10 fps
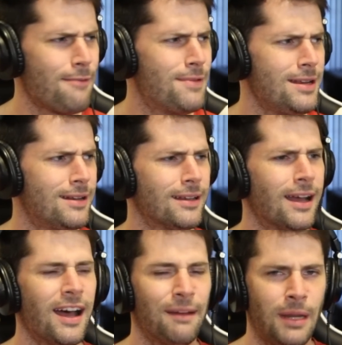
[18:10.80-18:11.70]
I mean,
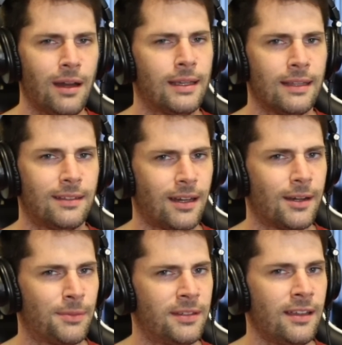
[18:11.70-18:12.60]
Americans are
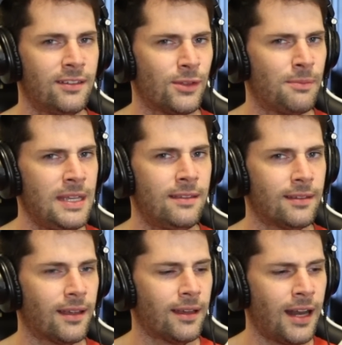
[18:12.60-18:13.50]
obsessed with
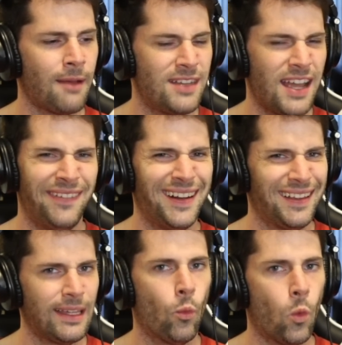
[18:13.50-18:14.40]
pizza, and I'm
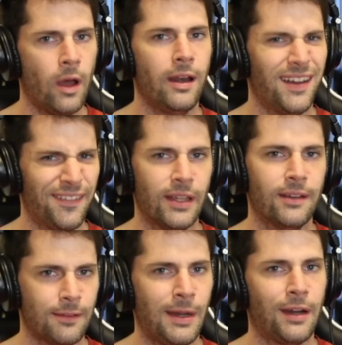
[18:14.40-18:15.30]
definitely one of
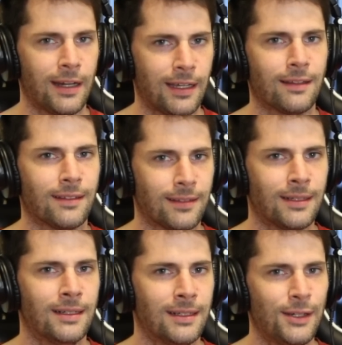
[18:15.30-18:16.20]
those Americans
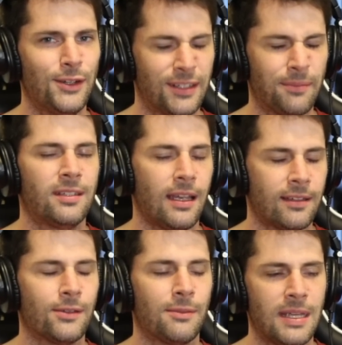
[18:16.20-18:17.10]
who's
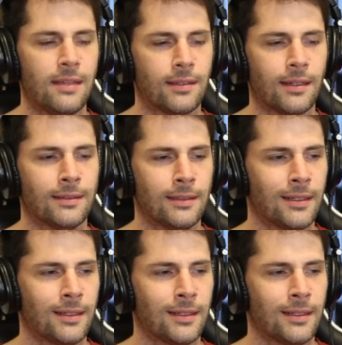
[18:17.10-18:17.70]
obsessed with pizza.